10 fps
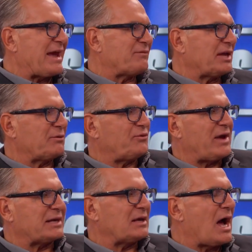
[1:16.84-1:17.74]
having
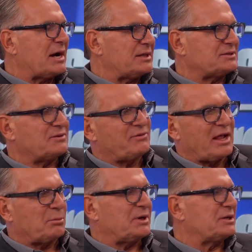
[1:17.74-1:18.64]
effect on his
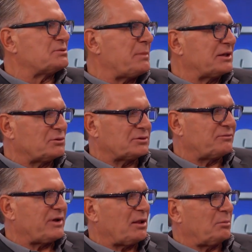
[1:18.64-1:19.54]
development, his mental
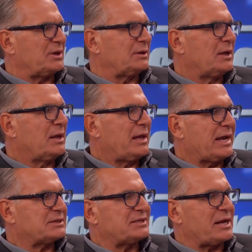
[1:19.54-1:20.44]
development, sure.
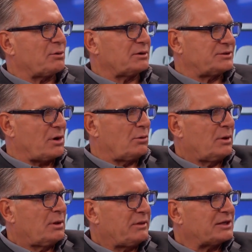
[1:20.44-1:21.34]
et cetera. So
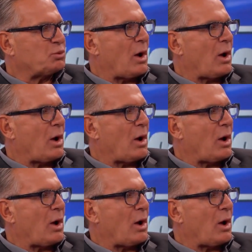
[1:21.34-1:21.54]
that's